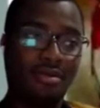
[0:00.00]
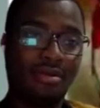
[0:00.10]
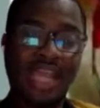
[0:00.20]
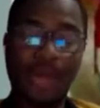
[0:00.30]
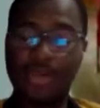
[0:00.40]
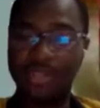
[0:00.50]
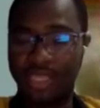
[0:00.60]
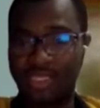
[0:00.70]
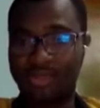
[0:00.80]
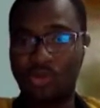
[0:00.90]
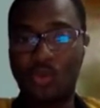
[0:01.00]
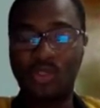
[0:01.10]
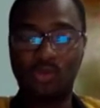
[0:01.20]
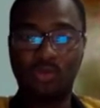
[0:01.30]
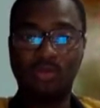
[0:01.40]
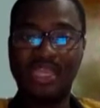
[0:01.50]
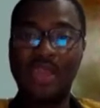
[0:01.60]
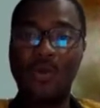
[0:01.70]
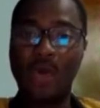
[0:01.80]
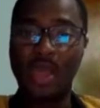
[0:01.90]
nowadays. So we should be
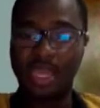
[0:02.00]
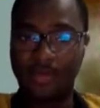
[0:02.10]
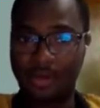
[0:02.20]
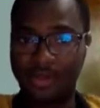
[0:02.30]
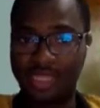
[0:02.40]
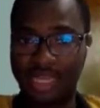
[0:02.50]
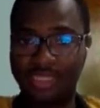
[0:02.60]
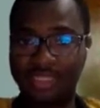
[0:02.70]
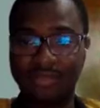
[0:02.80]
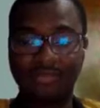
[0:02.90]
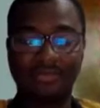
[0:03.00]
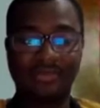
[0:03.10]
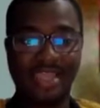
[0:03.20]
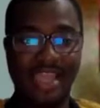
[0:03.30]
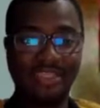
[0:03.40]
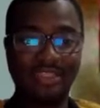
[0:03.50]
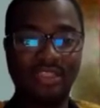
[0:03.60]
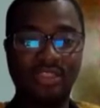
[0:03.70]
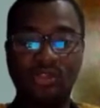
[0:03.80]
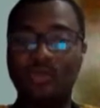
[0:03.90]
aware about that
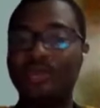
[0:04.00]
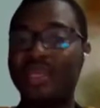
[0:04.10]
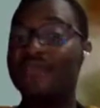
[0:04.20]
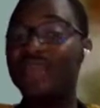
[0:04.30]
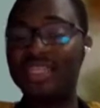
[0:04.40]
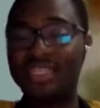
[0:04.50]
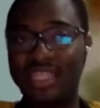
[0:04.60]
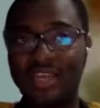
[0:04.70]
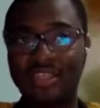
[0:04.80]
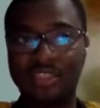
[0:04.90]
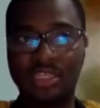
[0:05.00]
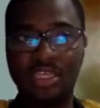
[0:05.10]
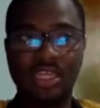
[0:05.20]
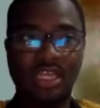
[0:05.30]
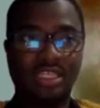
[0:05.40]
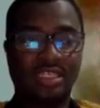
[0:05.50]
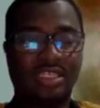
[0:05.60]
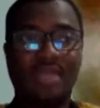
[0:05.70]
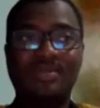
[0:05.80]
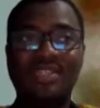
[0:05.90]
and to prevent that.
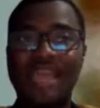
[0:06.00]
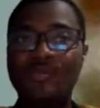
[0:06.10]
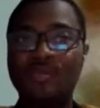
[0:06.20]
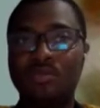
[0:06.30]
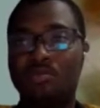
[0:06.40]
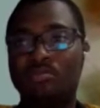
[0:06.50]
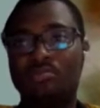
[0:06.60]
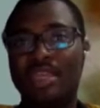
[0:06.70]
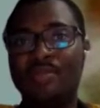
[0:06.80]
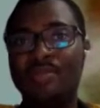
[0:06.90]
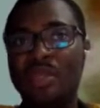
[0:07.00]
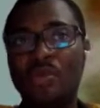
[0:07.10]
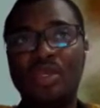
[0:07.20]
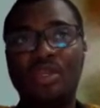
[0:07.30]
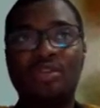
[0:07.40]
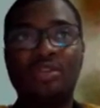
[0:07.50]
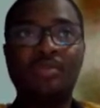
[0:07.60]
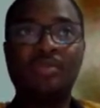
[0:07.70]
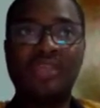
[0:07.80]
Sometimes maybe we could not